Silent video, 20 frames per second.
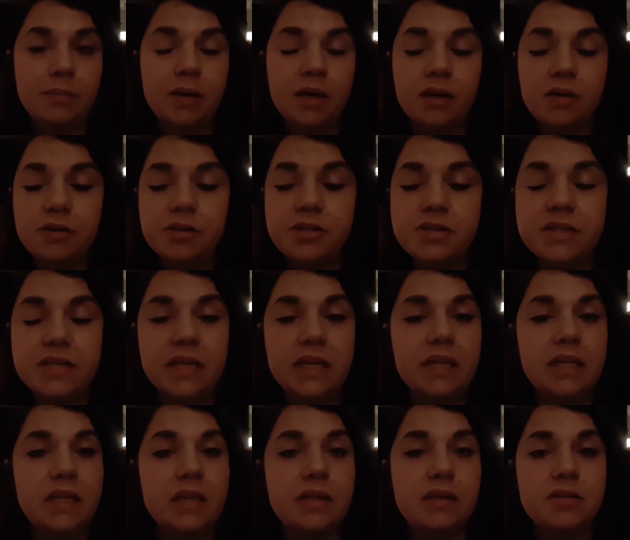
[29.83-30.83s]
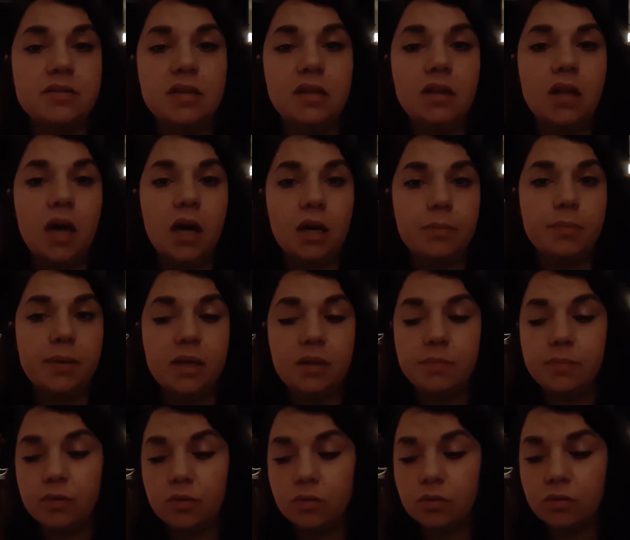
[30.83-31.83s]
I understand that there's a lot of
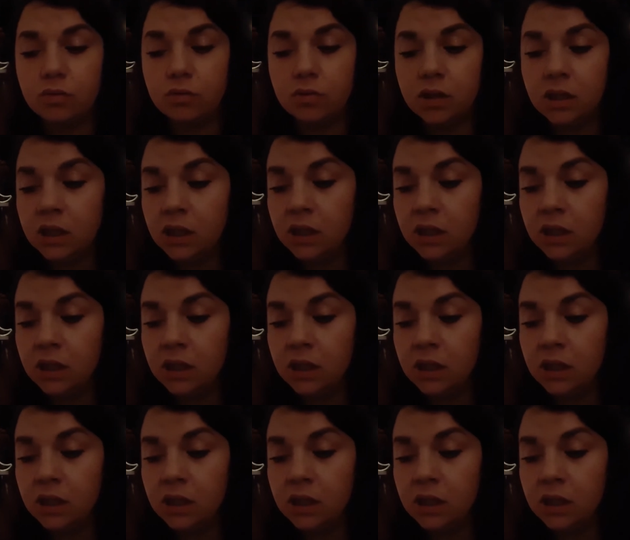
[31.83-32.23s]
people